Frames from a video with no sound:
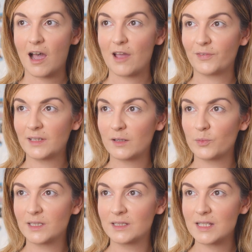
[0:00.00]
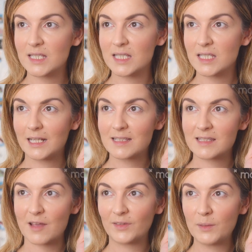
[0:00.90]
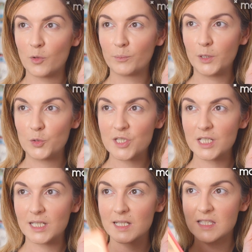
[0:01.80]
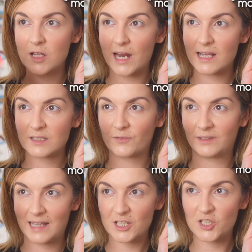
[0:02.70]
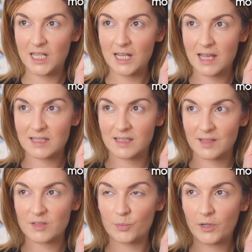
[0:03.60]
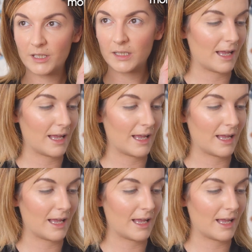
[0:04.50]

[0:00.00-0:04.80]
I feel like with this, it's definitely more muted. It's not as flashy as this one.